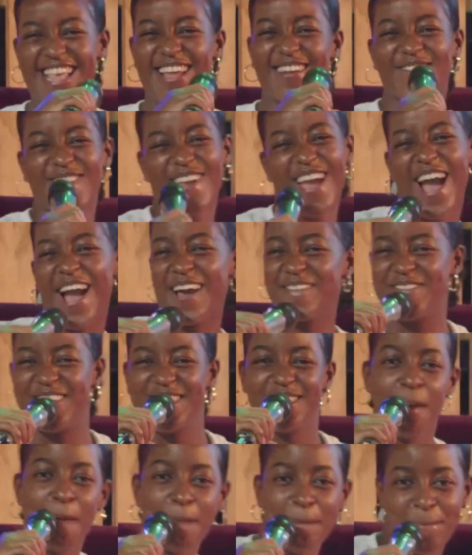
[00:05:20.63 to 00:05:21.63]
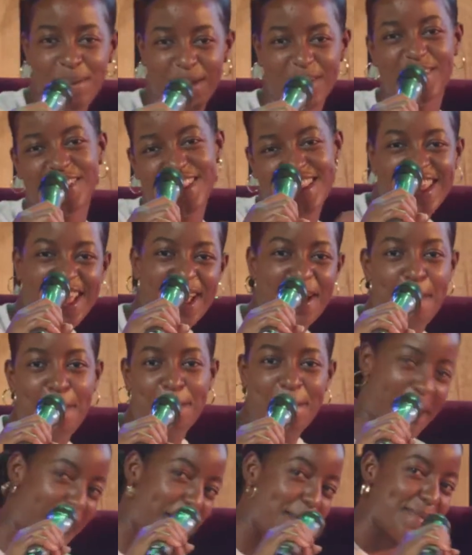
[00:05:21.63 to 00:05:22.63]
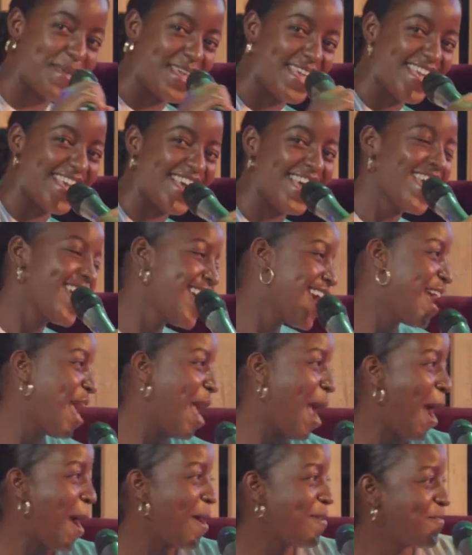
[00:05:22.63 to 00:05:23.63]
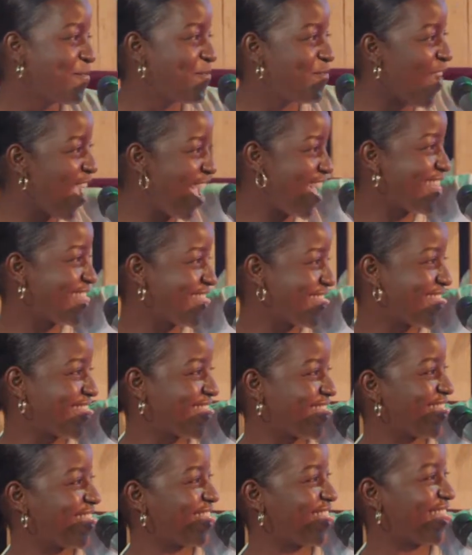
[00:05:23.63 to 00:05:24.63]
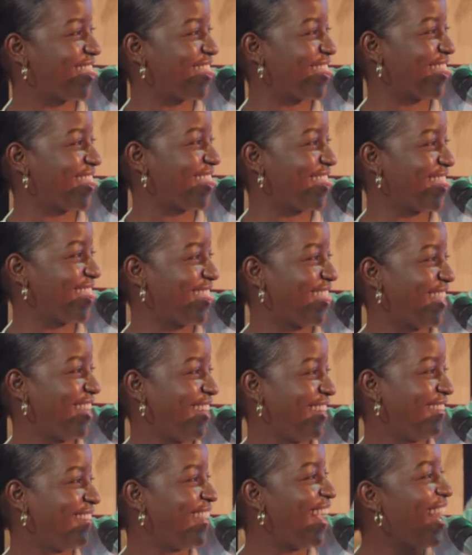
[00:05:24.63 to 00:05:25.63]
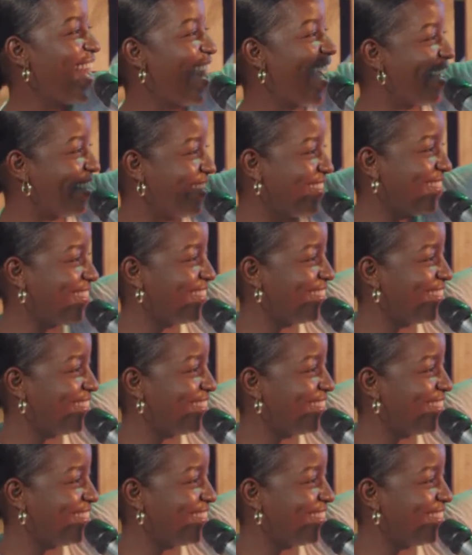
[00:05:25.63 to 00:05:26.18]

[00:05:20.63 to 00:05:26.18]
that we have in the building, baby. Faith, tell us.